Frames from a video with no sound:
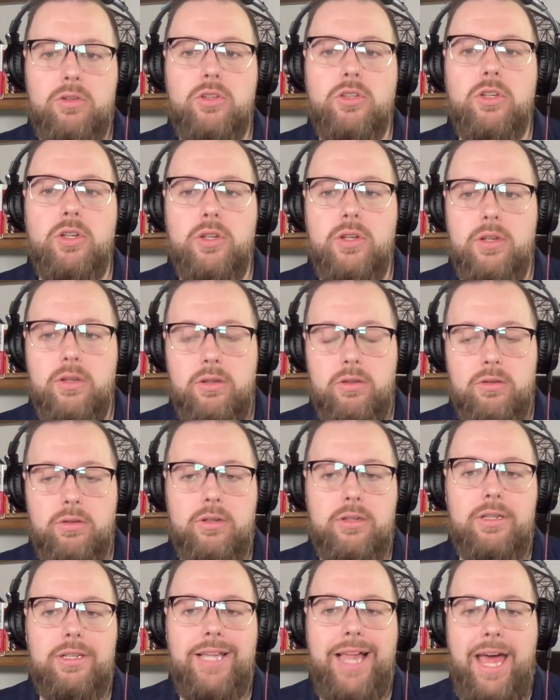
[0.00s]
good your
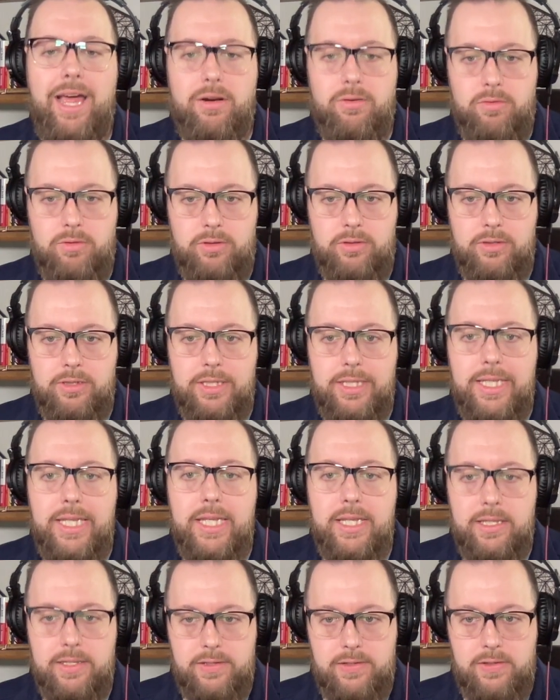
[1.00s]
collateral
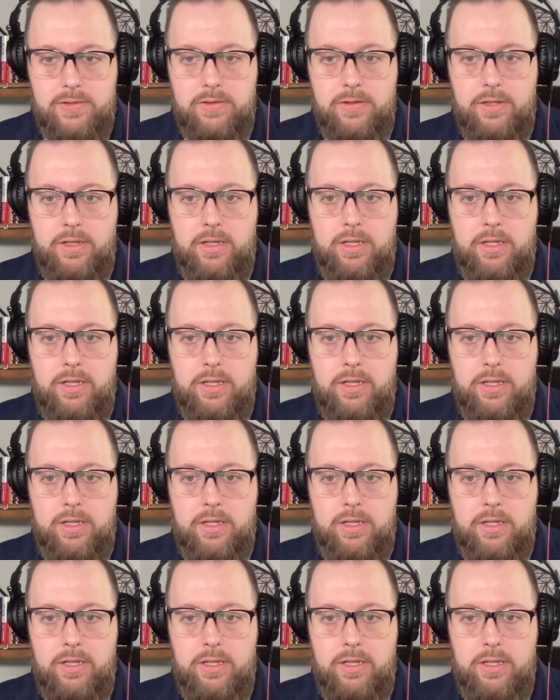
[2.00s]
is.